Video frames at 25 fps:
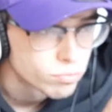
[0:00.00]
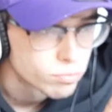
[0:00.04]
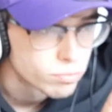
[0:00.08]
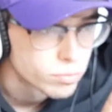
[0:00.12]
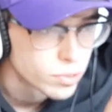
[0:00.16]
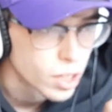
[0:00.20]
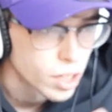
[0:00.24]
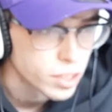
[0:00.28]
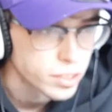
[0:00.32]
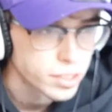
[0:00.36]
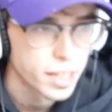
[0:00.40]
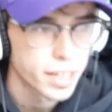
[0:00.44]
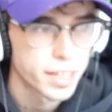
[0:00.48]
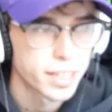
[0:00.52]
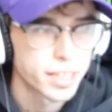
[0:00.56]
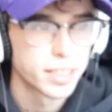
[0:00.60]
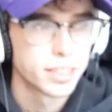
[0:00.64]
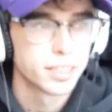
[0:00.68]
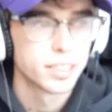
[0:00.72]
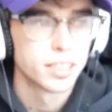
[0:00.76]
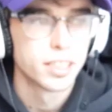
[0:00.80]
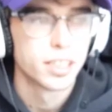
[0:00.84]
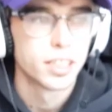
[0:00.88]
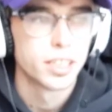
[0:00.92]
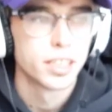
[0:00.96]
Lock that
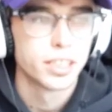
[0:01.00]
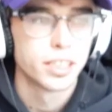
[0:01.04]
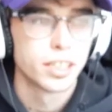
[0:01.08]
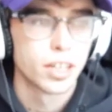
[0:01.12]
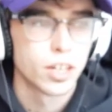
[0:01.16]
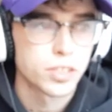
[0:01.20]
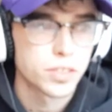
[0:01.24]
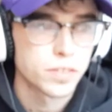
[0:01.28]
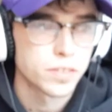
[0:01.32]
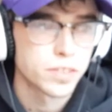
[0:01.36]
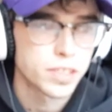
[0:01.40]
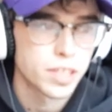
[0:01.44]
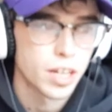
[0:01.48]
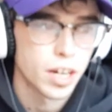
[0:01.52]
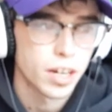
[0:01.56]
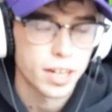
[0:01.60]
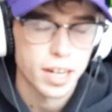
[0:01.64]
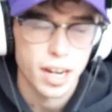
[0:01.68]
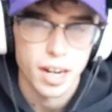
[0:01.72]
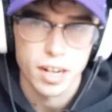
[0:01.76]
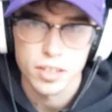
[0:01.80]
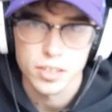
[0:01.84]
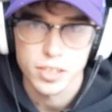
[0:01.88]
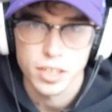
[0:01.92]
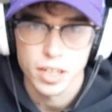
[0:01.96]
in. He also has got
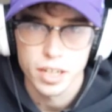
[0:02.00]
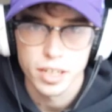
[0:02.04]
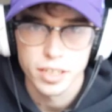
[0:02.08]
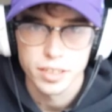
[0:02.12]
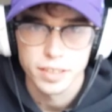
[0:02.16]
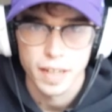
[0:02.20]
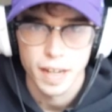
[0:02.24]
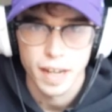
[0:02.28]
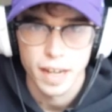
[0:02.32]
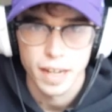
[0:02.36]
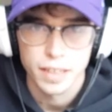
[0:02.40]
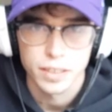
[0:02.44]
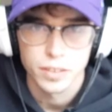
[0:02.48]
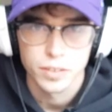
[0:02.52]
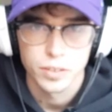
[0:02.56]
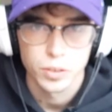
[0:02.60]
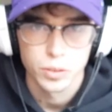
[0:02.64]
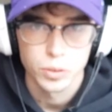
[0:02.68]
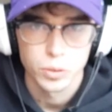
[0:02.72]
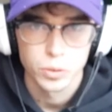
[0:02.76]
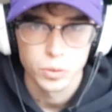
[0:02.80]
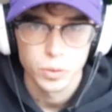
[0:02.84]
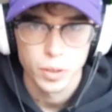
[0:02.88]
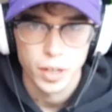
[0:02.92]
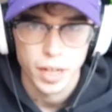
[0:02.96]
Carlos Hyde to add
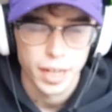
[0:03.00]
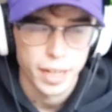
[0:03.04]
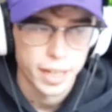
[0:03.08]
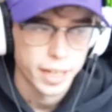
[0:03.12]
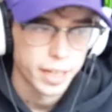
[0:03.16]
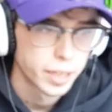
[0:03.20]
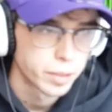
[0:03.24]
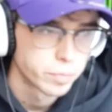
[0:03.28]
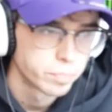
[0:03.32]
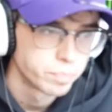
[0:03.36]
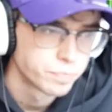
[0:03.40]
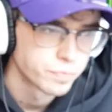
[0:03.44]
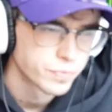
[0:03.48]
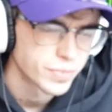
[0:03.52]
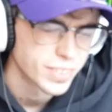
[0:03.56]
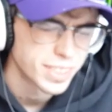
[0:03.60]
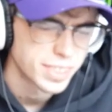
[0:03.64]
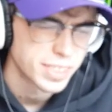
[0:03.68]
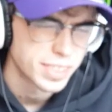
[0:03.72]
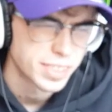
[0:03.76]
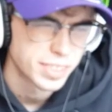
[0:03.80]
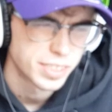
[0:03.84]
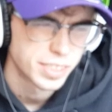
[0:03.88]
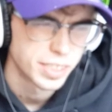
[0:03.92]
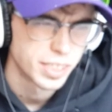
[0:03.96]
to
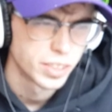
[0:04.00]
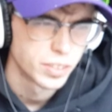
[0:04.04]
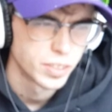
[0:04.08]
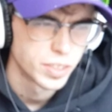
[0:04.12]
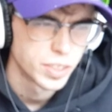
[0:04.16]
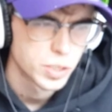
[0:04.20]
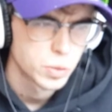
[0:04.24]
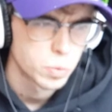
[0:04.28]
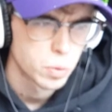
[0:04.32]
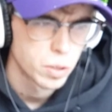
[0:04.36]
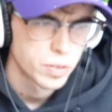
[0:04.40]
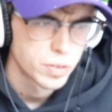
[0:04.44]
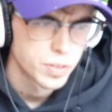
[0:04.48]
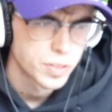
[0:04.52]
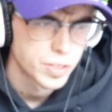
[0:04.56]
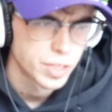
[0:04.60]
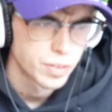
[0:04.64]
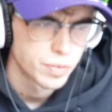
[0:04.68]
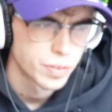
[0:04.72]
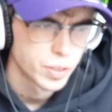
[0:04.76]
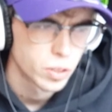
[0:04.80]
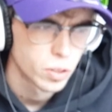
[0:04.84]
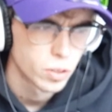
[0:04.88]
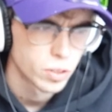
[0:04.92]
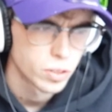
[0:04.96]
serious wide
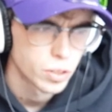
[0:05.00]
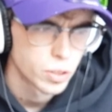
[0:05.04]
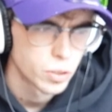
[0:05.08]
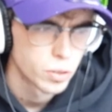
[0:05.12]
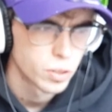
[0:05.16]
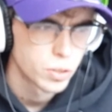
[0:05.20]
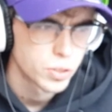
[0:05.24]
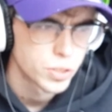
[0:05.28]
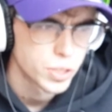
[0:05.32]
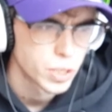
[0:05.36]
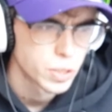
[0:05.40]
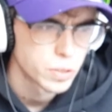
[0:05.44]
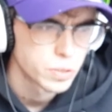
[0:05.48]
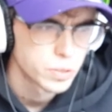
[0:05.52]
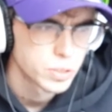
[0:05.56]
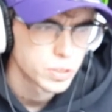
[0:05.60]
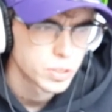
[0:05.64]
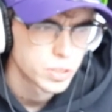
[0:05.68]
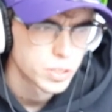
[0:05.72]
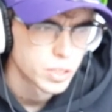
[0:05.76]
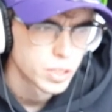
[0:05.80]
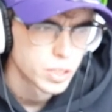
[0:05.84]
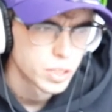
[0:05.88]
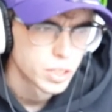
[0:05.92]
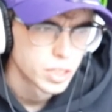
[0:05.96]
receiver core. Julio
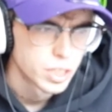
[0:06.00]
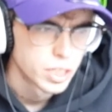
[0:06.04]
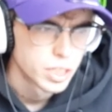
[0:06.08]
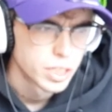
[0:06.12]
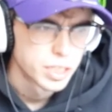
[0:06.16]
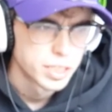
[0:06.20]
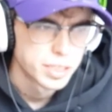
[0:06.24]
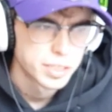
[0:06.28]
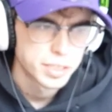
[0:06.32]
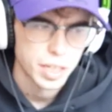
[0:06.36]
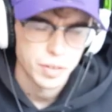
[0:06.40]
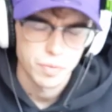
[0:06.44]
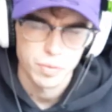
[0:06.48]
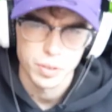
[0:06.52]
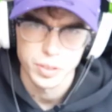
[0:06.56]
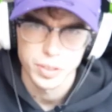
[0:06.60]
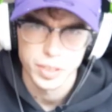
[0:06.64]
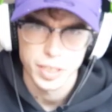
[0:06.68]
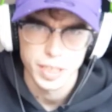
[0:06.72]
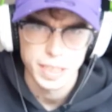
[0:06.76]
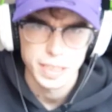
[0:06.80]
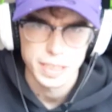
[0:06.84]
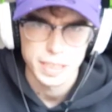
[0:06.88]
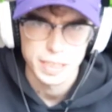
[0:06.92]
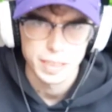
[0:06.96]
Jones, Stephon
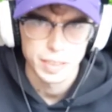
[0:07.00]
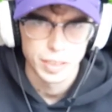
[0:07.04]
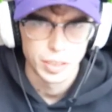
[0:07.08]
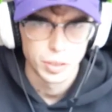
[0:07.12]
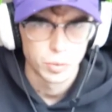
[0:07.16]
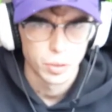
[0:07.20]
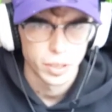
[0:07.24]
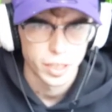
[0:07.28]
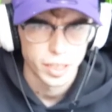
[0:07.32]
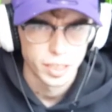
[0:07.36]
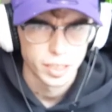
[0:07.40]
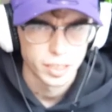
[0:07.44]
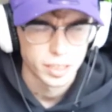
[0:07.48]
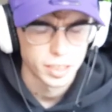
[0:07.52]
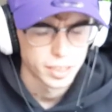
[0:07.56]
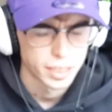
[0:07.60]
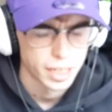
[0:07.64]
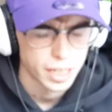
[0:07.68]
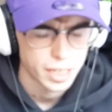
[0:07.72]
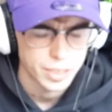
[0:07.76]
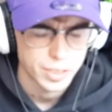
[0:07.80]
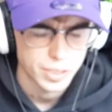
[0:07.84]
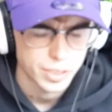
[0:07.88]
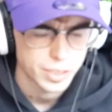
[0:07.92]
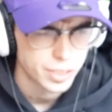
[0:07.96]
Diggs, and T.Y. Hilton.
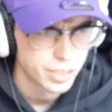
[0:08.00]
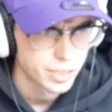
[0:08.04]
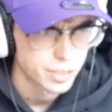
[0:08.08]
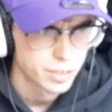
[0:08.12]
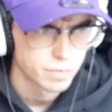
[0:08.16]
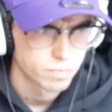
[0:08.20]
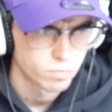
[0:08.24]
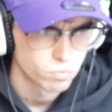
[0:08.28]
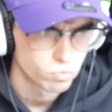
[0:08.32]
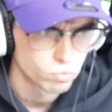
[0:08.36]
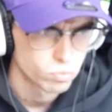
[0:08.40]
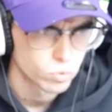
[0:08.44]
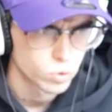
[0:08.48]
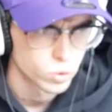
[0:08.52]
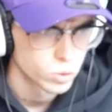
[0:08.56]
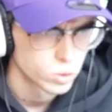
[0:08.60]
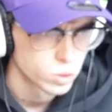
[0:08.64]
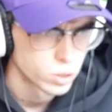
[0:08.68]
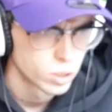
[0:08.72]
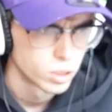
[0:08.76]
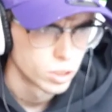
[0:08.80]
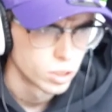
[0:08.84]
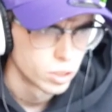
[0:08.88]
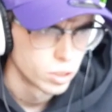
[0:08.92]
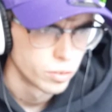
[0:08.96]
That is
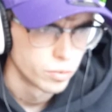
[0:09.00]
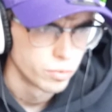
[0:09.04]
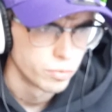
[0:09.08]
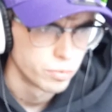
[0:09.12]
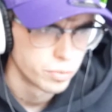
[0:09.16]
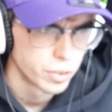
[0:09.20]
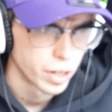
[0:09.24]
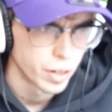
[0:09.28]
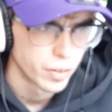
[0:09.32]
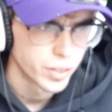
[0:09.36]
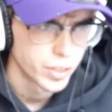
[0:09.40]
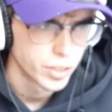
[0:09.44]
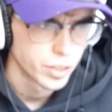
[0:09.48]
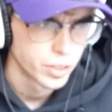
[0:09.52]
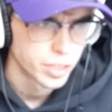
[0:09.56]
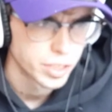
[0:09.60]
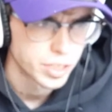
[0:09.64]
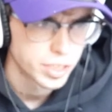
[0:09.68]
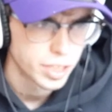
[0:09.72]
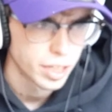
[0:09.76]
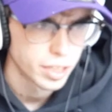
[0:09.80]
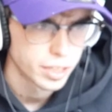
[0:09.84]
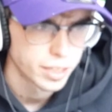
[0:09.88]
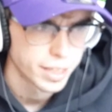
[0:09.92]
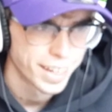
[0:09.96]
very good. He's
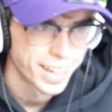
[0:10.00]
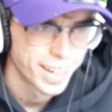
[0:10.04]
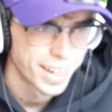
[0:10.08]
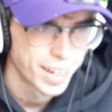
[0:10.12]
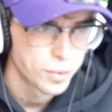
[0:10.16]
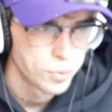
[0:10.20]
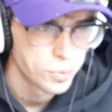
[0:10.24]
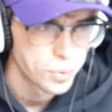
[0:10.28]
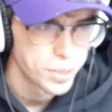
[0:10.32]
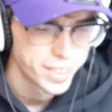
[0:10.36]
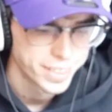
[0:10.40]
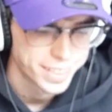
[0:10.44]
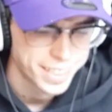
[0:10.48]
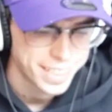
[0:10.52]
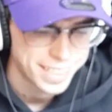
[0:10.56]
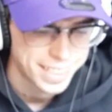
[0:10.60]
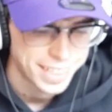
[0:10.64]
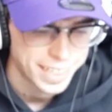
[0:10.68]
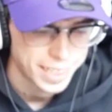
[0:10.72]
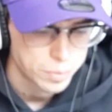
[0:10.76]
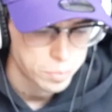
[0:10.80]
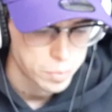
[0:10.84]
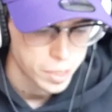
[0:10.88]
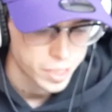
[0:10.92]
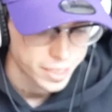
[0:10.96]
got Will
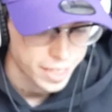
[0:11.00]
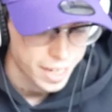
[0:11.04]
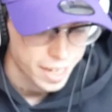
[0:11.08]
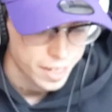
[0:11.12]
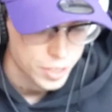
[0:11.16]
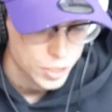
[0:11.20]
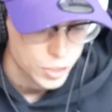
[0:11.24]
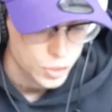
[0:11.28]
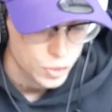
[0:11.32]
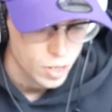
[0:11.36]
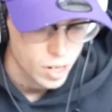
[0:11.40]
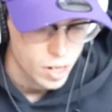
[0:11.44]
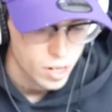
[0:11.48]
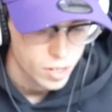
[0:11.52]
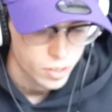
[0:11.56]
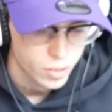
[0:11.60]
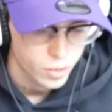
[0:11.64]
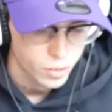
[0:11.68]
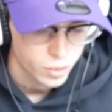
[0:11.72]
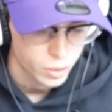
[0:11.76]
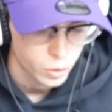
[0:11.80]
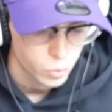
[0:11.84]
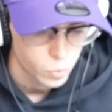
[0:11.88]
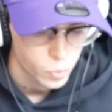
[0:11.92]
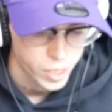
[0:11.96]
Disley, Montana Strong,
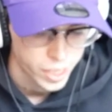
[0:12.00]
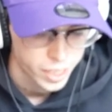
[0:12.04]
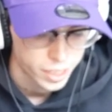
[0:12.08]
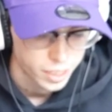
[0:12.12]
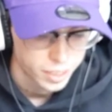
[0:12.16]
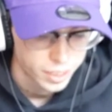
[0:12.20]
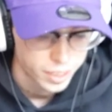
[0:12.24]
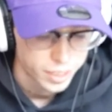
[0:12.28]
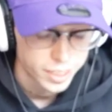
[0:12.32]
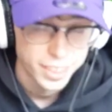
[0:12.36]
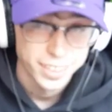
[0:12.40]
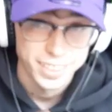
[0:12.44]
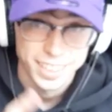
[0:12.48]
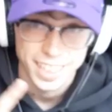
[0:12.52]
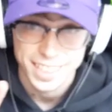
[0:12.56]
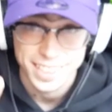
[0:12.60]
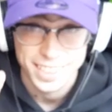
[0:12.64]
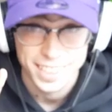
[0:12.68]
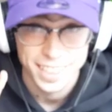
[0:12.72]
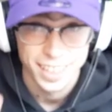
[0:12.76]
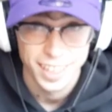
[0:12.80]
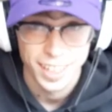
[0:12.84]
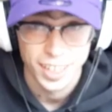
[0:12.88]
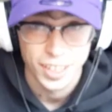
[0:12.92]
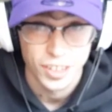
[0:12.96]
Uncle Will. That is
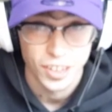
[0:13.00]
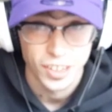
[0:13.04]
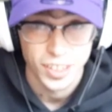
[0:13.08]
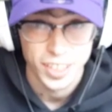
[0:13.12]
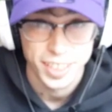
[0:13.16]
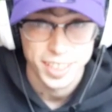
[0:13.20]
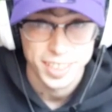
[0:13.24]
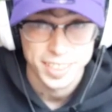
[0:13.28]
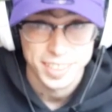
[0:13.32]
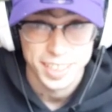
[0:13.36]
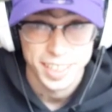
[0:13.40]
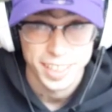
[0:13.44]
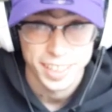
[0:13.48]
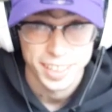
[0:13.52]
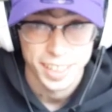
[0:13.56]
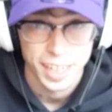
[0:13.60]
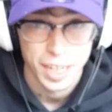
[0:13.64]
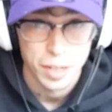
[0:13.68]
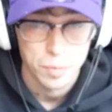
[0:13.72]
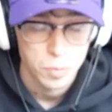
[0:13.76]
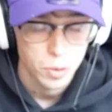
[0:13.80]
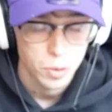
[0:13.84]
literally his nickname,